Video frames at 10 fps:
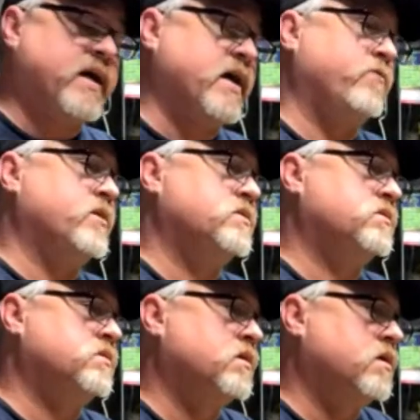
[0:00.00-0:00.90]

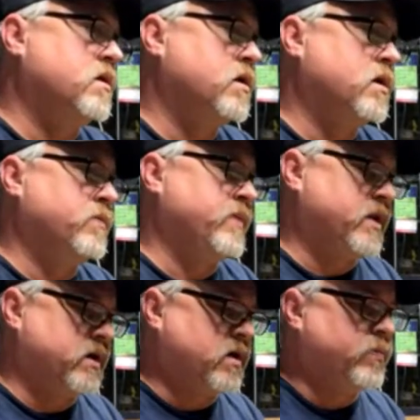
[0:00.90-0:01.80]
iris
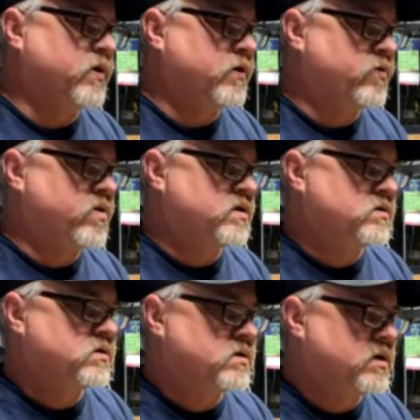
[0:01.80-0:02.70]
and a couple other
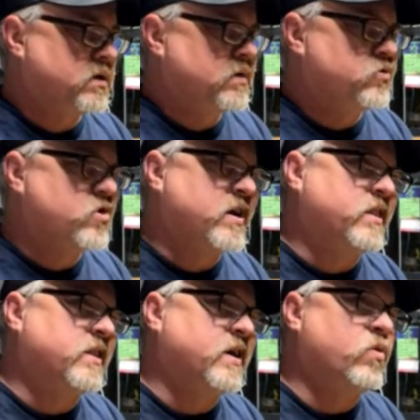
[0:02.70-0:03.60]
ones. Trying to
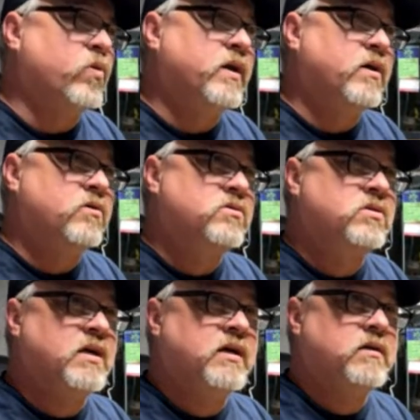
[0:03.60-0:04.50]
think of what else
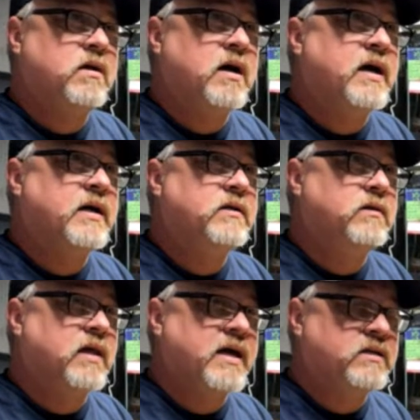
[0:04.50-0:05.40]
that I
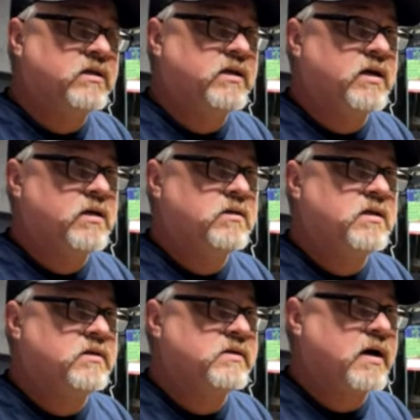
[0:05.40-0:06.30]
like to get
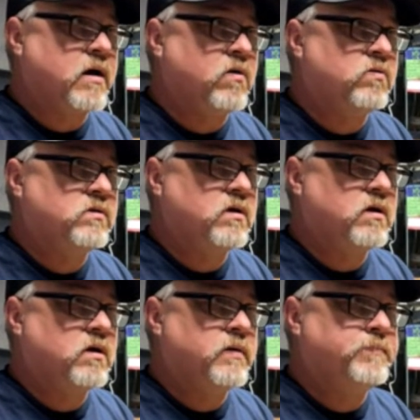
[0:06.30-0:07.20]
that's out.
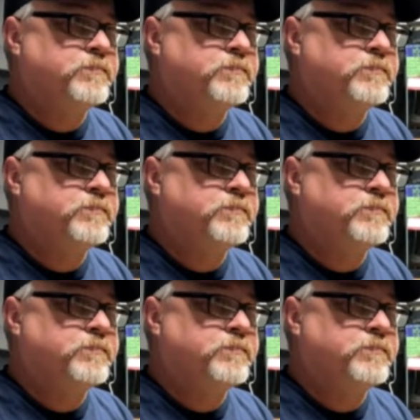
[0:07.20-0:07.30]
I'm